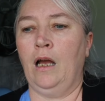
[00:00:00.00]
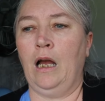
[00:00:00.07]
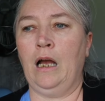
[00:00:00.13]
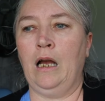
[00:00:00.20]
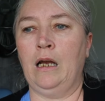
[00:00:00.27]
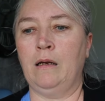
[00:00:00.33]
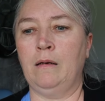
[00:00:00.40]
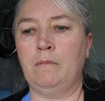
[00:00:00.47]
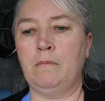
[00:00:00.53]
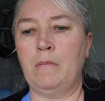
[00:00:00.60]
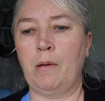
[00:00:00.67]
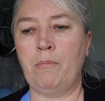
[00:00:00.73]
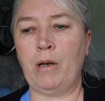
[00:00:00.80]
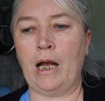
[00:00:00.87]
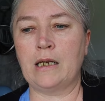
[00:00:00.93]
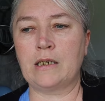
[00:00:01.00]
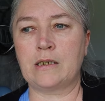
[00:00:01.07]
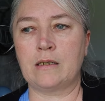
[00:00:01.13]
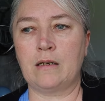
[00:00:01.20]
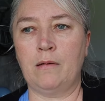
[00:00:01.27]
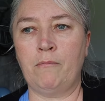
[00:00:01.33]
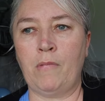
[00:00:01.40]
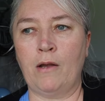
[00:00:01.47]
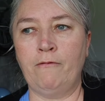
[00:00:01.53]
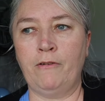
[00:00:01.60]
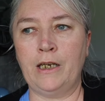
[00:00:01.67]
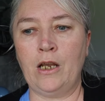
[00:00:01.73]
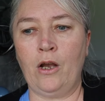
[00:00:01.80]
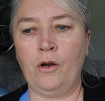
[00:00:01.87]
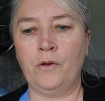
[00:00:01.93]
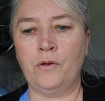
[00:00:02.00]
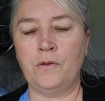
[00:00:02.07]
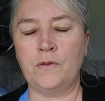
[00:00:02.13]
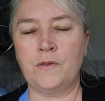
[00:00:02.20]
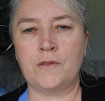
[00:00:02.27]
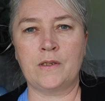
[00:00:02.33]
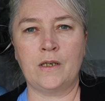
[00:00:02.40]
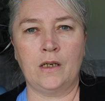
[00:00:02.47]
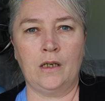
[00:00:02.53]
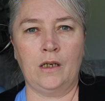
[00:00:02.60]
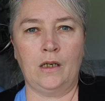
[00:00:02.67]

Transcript: um, but my videos